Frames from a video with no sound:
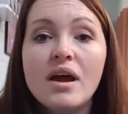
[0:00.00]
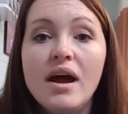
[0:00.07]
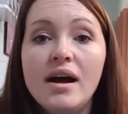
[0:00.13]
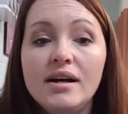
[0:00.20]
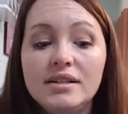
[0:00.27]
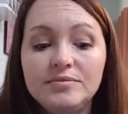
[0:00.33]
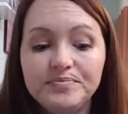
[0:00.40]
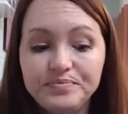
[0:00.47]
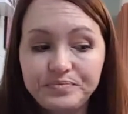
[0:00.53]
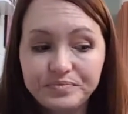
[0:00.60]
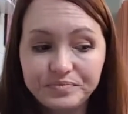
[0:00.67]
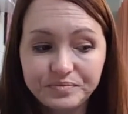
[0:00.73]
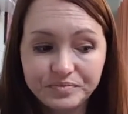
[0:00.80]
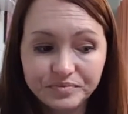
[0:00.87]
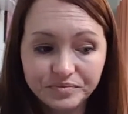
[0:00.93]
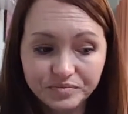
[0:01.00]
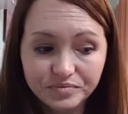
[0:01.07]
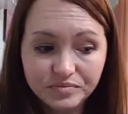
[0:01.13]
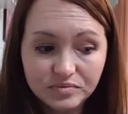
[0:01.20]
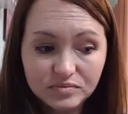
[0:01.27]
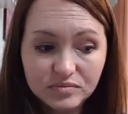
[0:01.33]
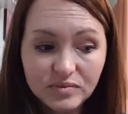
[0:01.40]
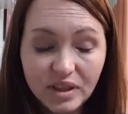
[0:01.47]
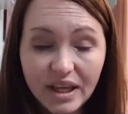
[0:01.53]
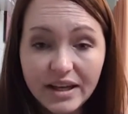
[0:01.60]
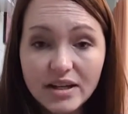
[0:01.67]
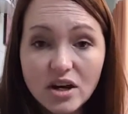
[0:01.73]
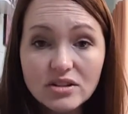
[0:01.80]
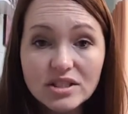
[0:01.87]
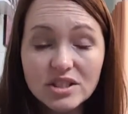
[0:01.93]
And
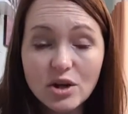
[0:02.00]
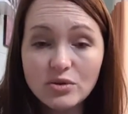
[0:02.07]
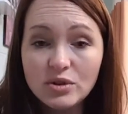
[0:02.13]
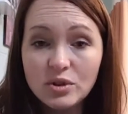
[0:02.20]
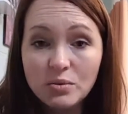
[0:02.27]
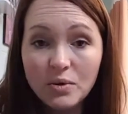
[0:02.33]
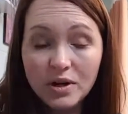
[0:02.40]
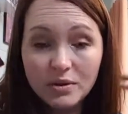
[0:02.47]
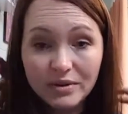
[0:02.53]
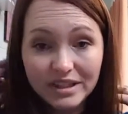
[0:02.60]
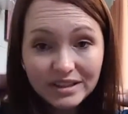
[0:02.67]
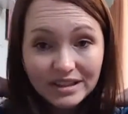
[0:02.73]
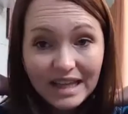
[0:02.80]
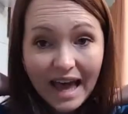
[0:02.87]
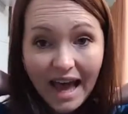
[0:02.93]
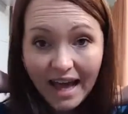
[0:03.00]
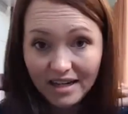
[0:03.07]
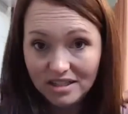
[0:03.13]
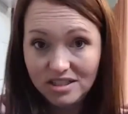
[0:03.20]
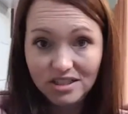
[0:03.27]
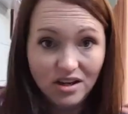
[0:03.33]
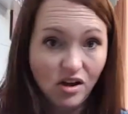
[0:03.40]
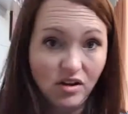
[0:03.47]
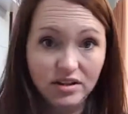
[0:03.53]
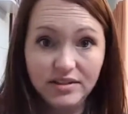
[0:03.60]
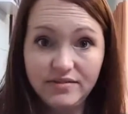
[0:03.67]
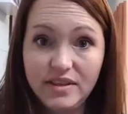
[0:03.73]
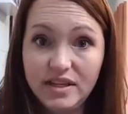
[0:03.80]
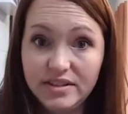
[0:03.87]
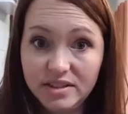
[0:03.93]
also, you want to relax all
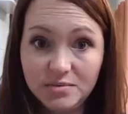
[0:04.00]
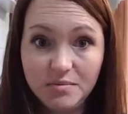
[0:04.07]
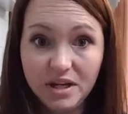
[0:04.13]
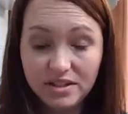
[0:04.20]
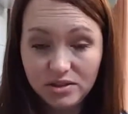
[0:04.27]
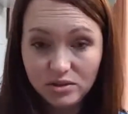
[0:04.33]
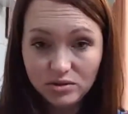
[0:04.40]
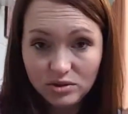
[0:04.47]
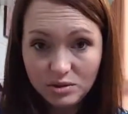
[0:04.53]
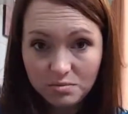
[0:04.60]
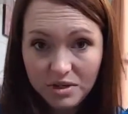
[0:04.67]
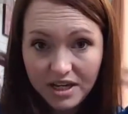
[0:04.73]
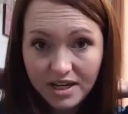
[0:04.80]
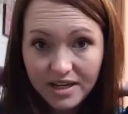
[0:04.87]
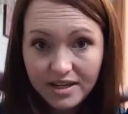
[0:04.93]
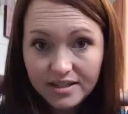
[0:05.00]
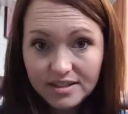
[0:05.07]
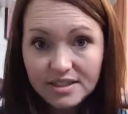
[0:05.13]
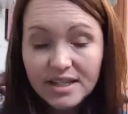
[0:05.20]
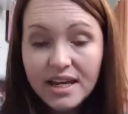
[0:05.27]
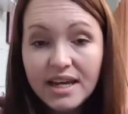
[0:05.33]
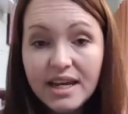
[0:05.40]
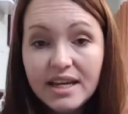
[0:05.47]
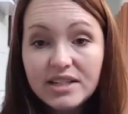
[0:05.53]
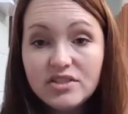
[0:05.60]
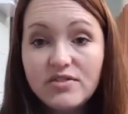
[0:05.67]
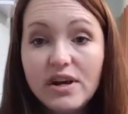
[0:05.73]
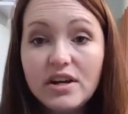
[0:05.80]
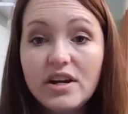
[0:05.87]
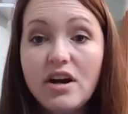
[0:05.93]
of these muscles because it's
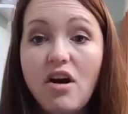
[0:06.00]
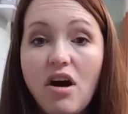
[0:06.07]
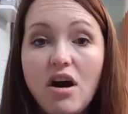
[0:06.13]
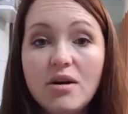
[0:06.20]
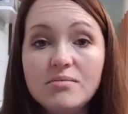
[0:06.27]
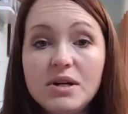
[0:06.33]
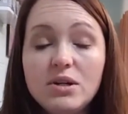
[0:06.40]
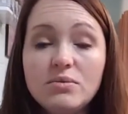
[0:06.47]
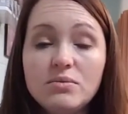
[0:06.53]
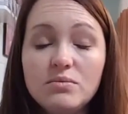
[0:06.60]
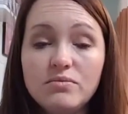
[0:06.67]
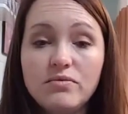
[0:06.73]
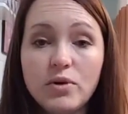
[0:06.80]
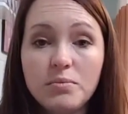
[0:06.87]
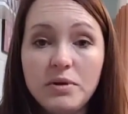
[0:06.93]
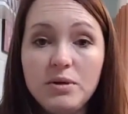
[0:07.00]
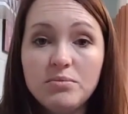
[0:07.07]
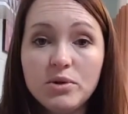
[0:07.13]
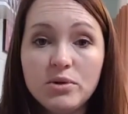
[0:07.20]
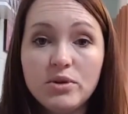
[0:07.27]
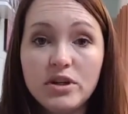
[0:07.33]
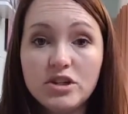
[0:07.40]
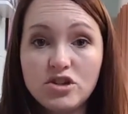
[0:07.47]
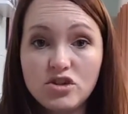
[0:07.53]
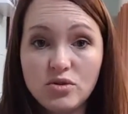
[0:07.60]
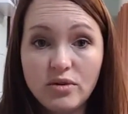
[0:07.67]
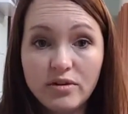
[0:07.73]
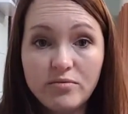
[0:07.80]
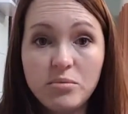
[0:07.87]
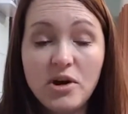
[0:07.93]
very common for people who get
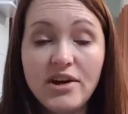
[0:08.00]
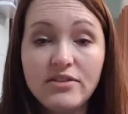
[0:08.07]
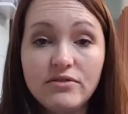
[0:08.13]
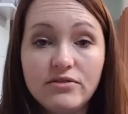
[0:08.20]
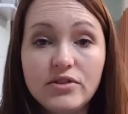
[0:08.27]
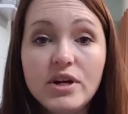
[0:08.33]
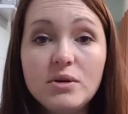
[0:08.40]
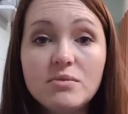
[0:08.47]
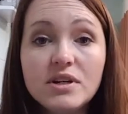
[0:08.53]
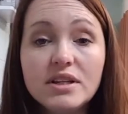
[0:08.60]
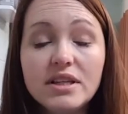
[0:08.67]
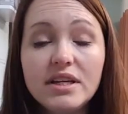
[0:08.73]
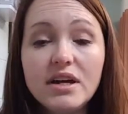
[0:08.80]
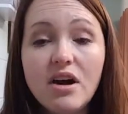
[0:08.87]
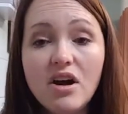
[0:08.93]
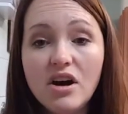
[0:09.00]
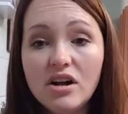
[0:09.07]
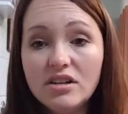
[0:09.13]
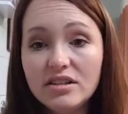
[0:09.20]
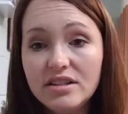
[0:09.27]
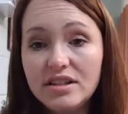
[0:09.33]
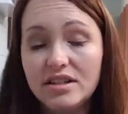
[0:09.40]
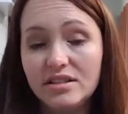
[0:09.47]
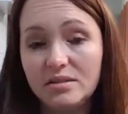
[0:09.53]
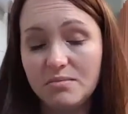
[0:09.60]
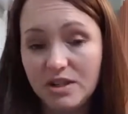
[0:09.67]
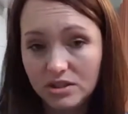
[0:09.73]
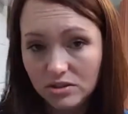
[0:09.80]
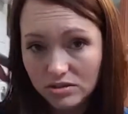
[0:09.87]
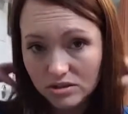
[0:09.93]
short of breath. Frequently, all of these
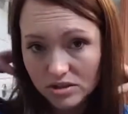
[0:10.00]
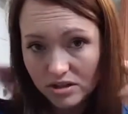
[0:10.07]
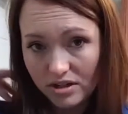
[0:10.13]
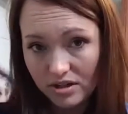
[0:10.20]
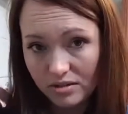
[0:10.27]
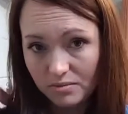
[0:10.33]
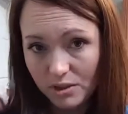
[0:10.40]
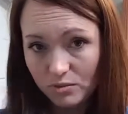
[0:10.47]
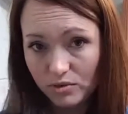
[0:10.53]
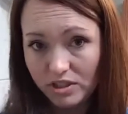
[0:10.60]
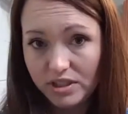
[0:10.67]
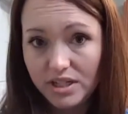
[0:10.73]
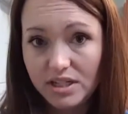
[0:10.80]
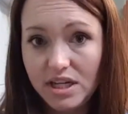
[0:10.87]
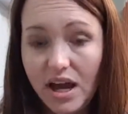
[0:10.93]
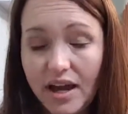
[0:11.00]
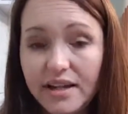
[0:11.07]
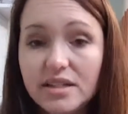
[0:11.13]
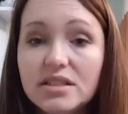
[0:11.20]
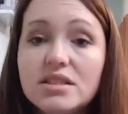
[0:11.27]
muscles are going to be really tight.